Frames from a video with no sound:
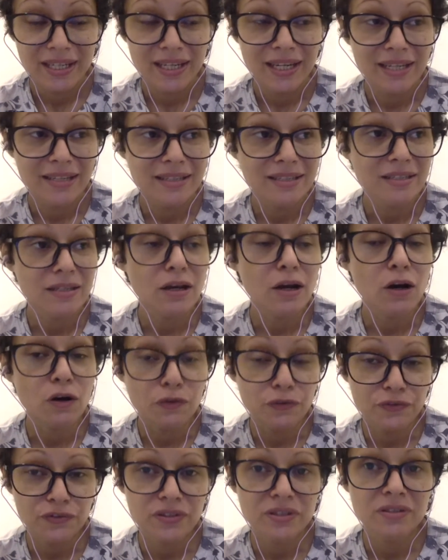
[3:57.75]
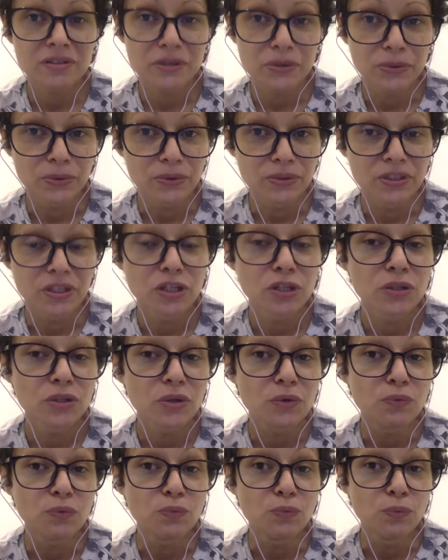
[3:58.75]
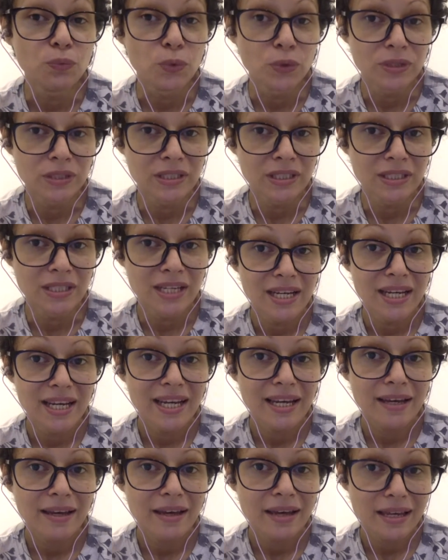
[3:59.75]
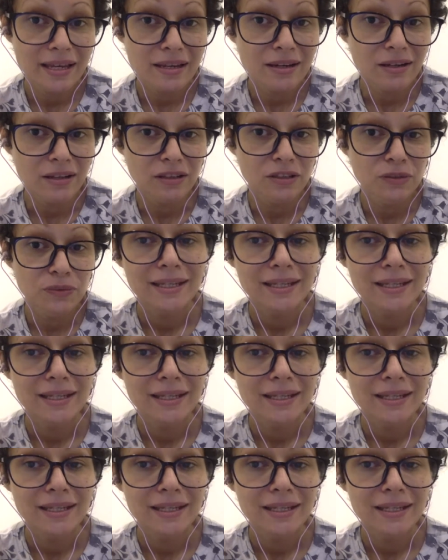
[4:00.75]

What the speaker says: It is often called the wounded healer.